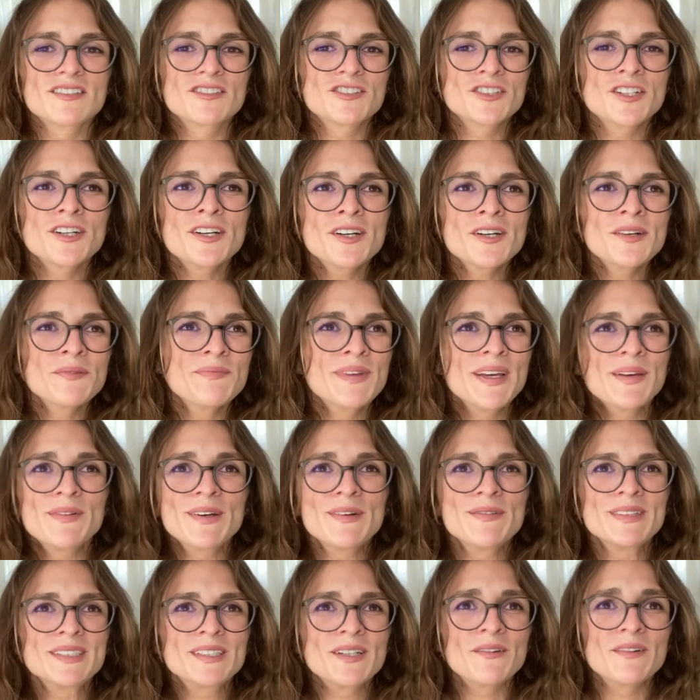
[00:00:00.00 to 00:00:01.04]
Sure, maybe
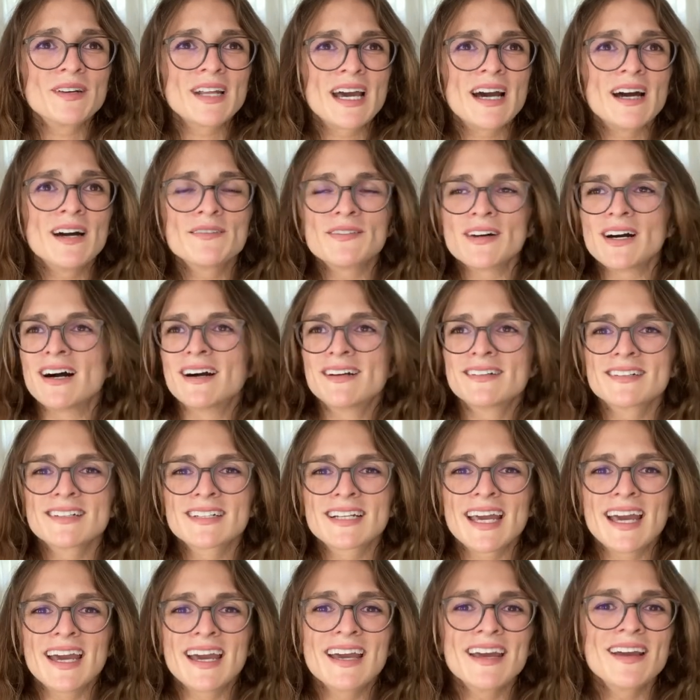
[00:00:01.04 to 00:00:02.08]
we don't have one hundred
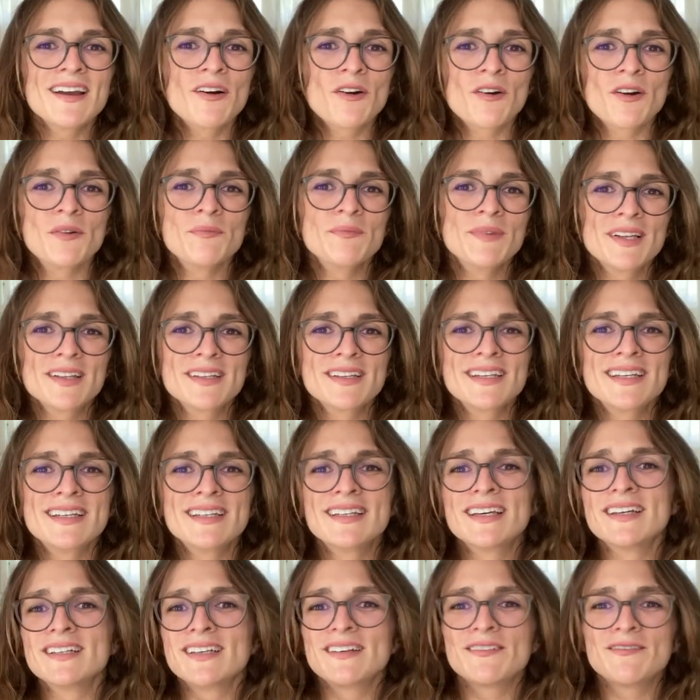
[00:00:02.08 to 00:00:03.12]
K or a
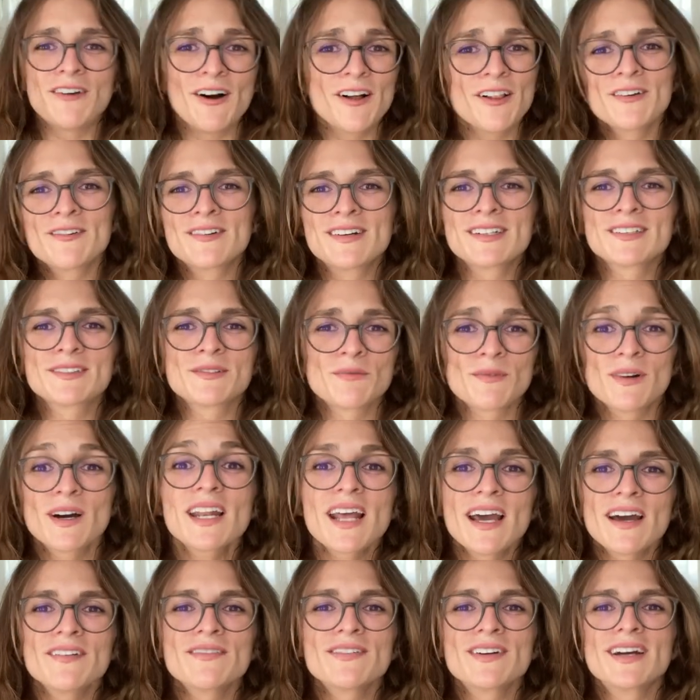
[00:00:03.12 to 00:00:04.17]
million followers,
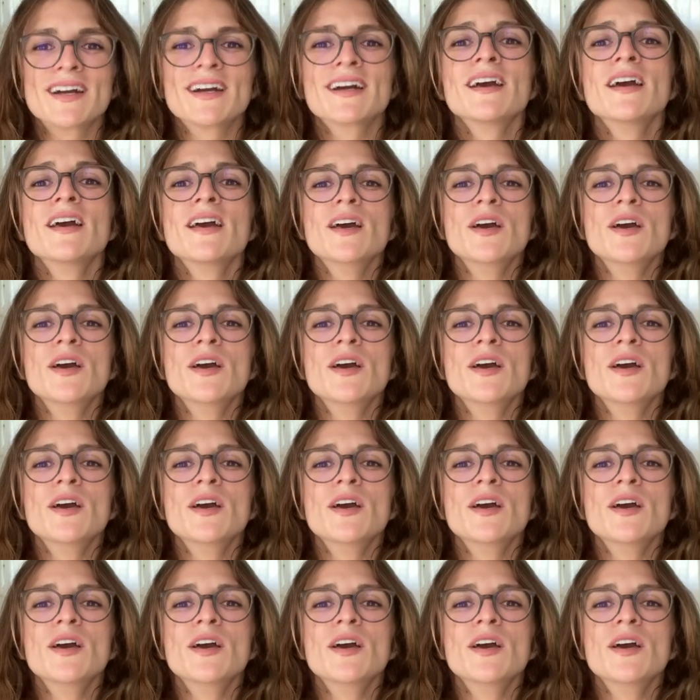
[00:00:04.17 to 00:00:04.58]
whatever.